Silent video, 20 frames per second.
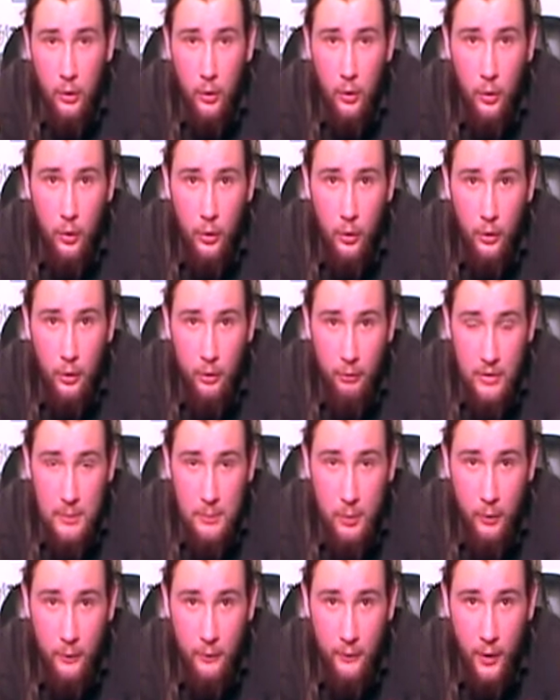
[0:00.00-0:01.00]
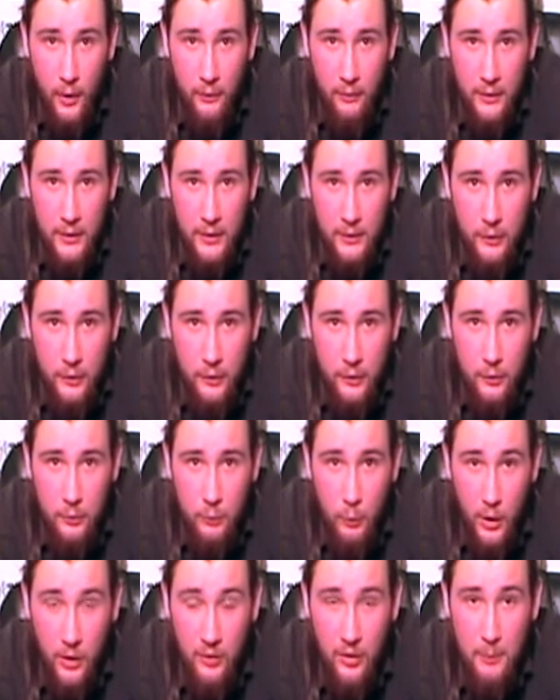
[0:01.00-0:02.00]
or 3.5 litres.
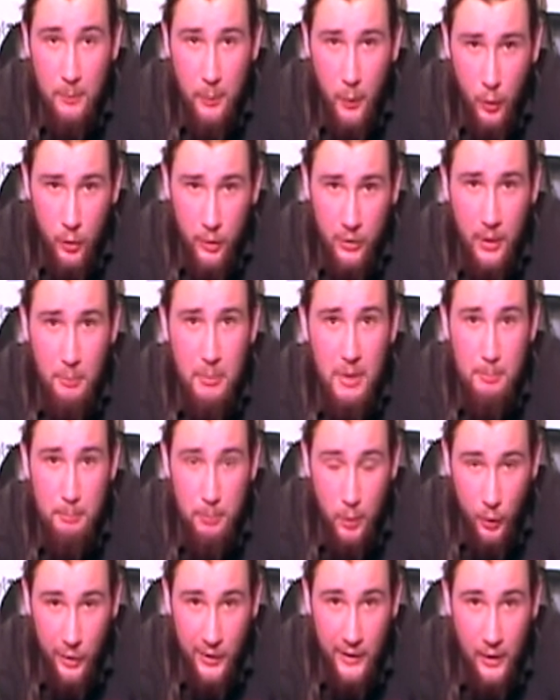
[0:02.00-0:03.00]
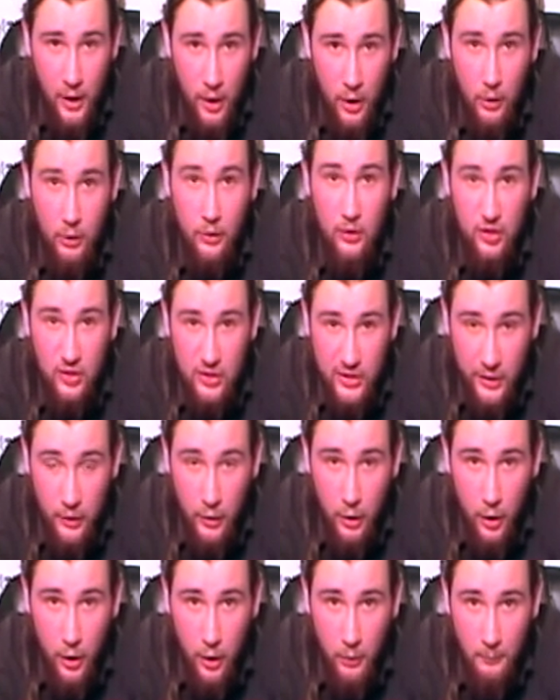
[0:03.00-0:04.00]
When I say boiled, I mean boiling hot,
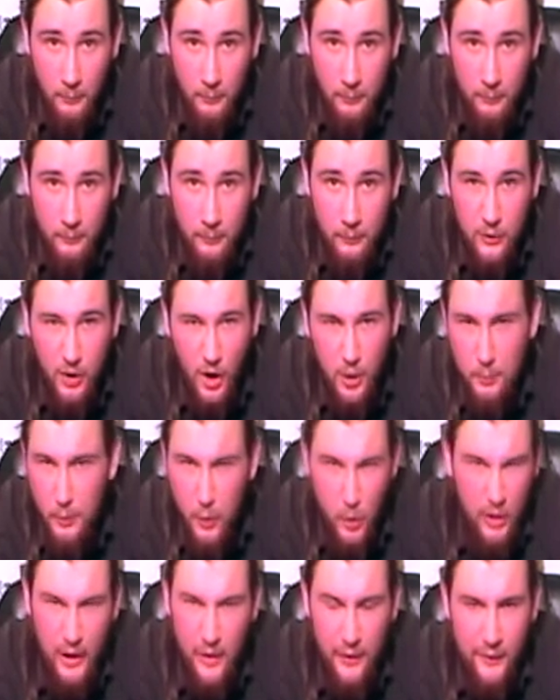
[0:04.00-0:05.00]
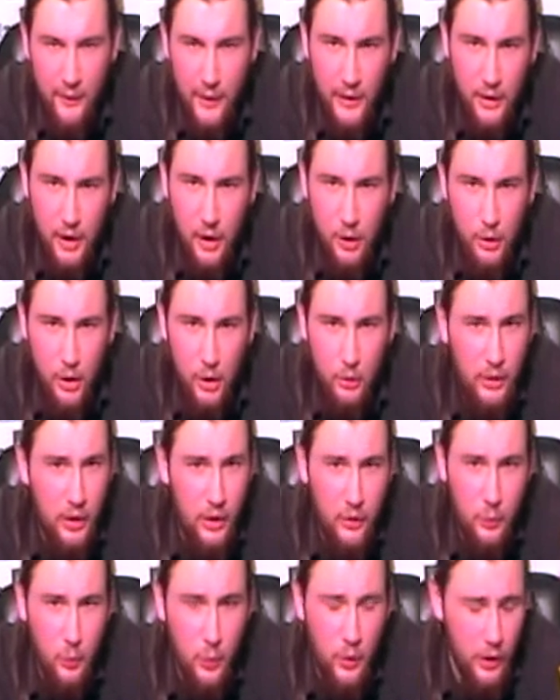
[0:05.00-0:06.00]
still hot. Don't boil it and let it go cold,
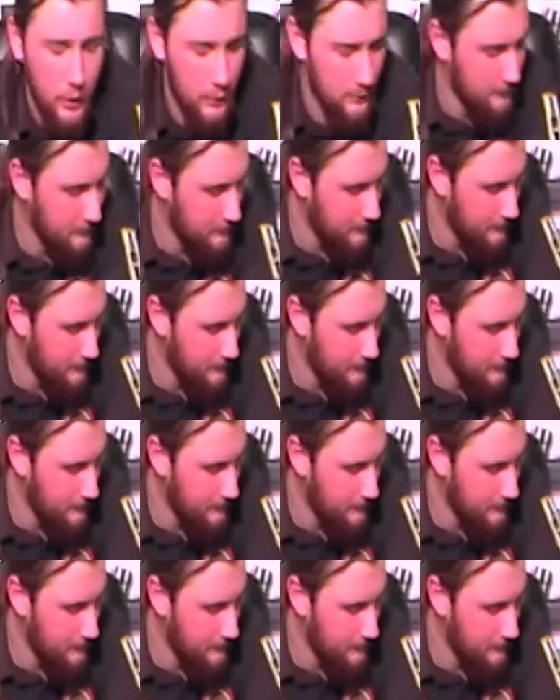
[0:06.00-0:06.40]
it doesn't work.